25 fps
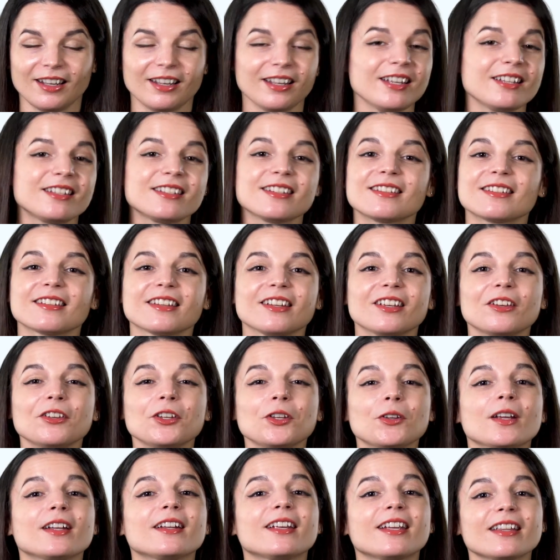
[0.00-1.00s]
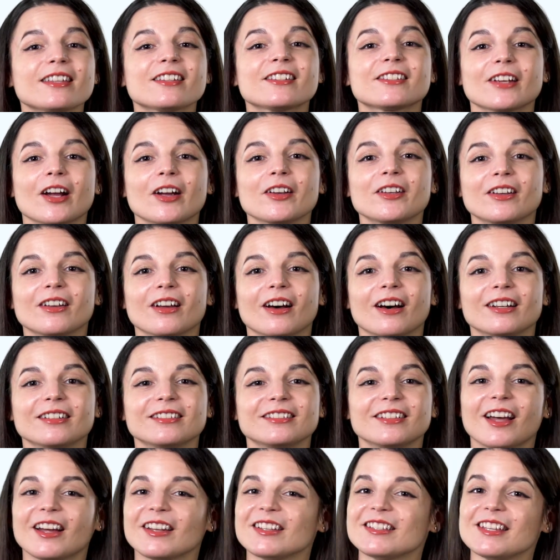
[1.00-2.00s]
It's a skill you can get started
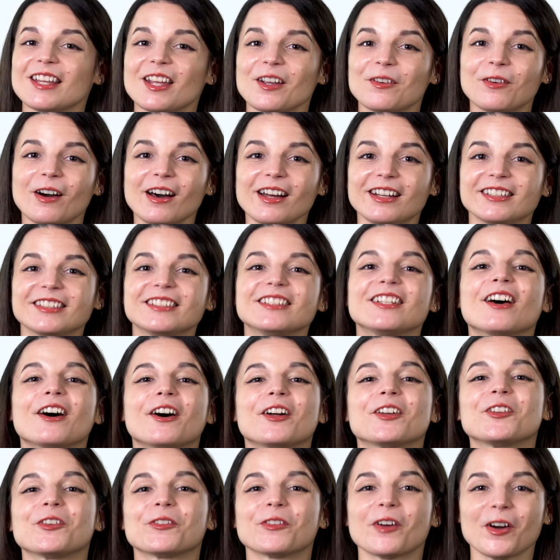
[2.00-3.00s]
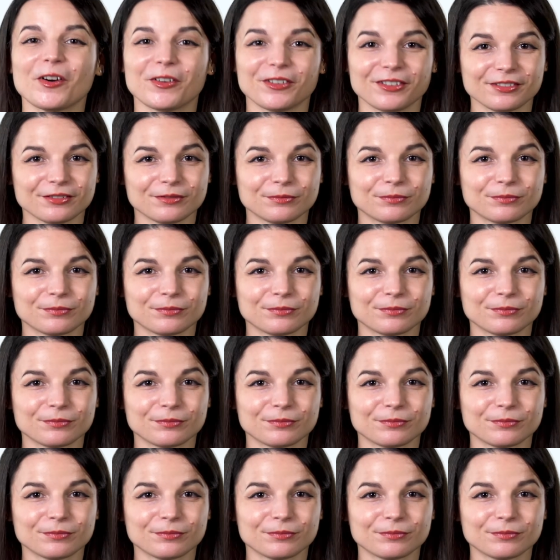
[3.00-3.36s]
on day one, on your own.